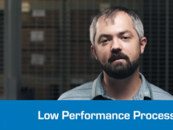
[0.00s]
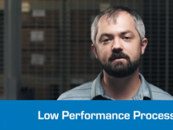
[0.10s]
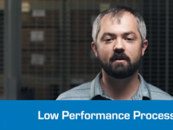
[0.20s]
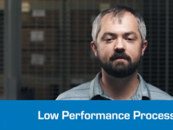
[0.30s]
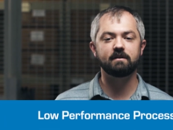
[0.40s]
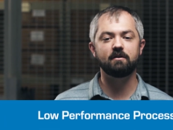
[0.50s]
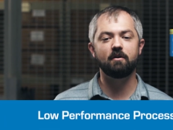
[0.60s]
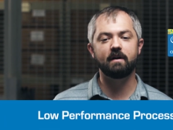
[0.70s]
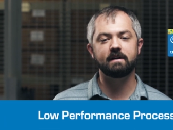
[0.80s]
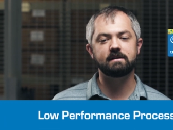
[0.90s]
These are often
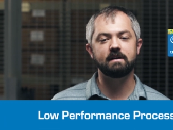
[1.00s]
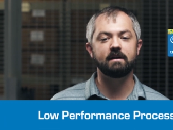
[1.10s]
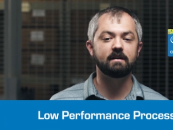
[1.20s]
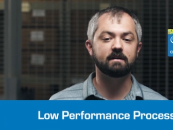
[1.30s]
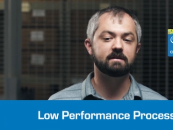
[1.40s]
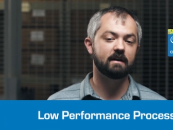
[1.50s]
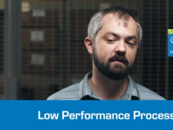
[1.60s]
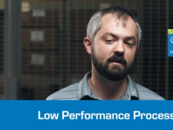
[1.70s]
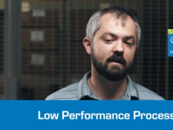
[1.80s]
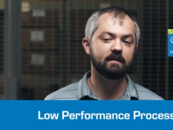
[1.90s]
known as the Intel
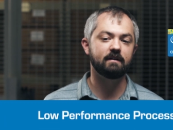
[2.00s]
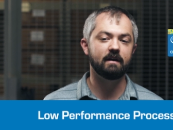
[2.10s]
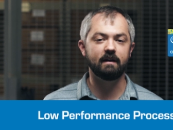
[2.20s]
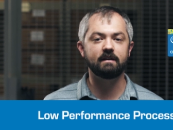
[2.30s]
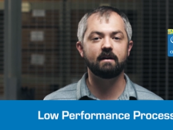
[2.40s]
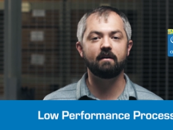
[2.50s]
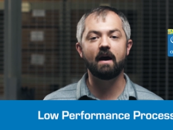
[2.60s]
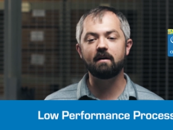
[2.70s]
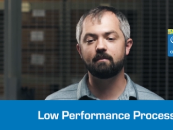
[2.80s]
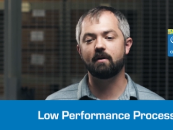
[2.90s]
Celeron and
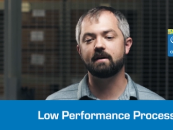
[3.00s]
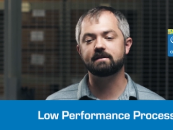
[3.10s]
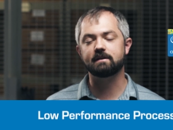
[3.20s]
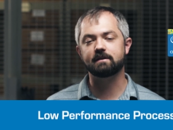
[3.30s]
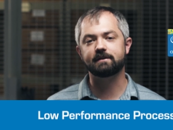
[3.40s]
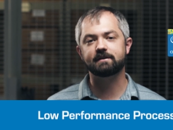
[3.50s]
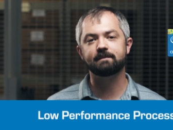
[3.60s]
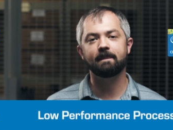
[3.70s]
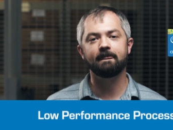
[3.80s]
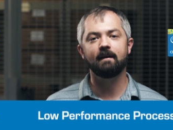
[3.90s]
Intel Atom
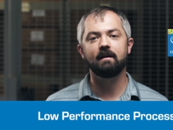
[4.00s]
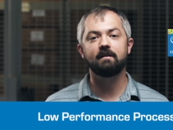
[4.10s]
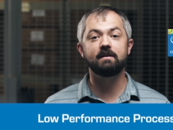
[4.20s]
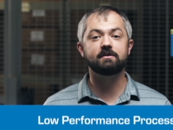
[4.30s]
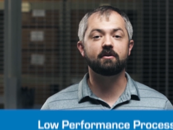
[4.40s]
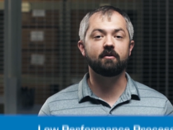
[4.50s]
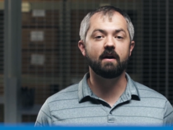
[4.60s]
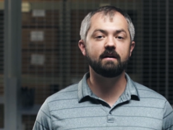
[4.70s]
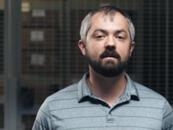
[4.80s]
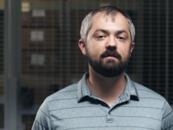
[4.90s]
processors. These are
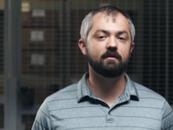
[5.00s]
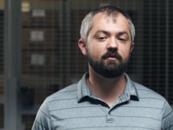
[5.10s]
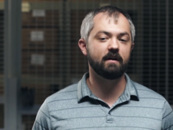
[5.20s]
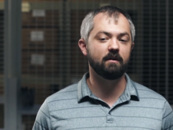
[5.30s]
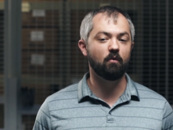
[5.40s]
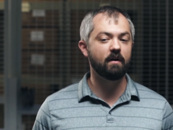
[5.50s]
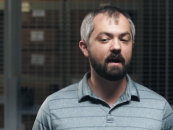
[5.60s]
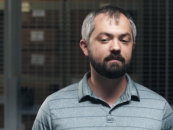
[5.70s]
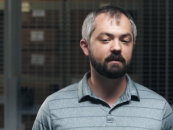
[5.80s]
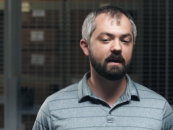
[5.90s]
great if you're running
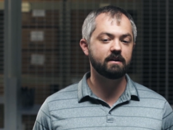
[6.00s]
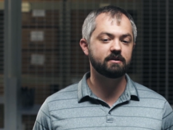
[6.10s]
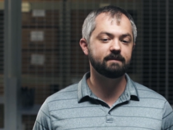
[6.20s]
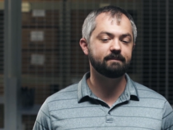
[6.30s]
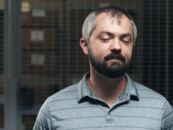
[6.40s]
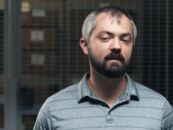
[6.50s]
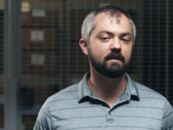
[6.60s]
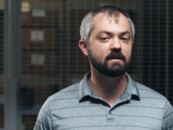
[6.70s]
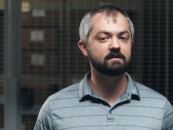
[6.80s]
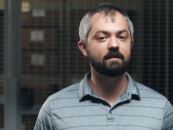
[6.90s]
one application
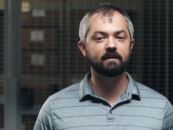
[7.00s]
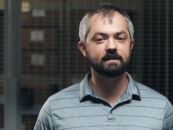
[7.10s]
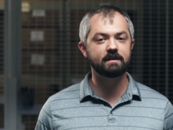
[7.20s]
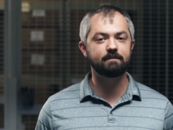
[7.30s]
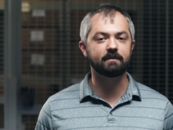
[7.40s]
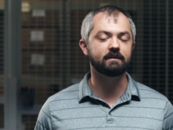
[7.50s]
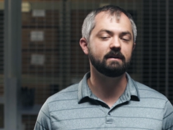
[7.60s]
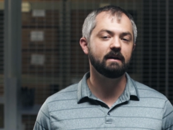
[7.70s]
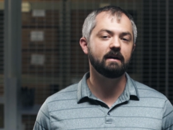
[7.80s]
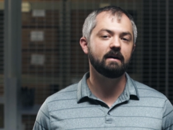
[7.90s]
that's fairly simple,